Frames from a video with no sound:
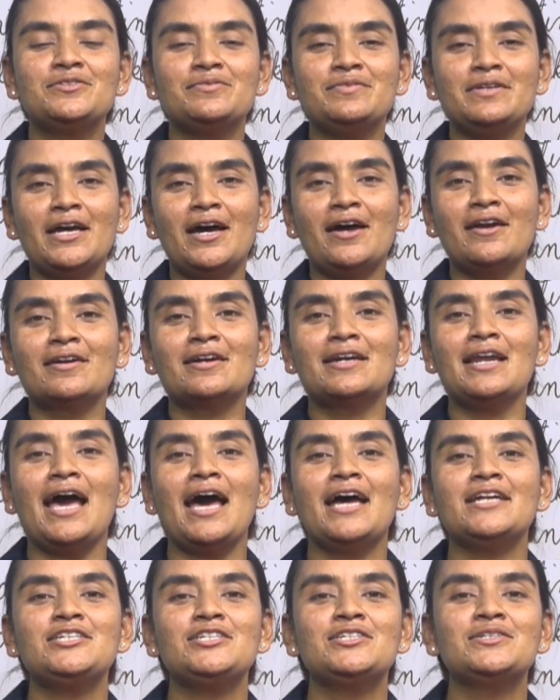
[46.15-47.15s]
We are
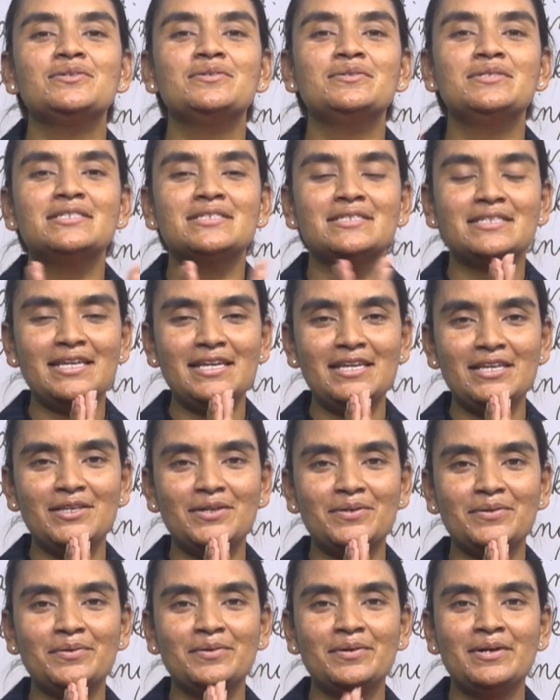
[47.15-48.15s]
glad to see
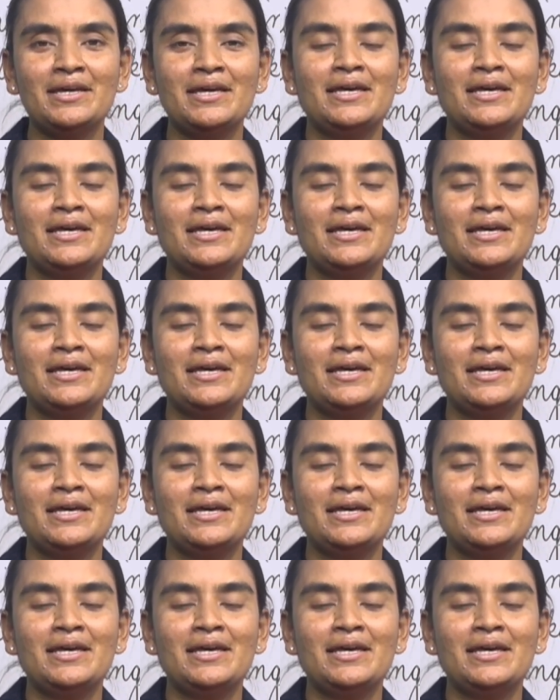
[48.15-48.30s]
you.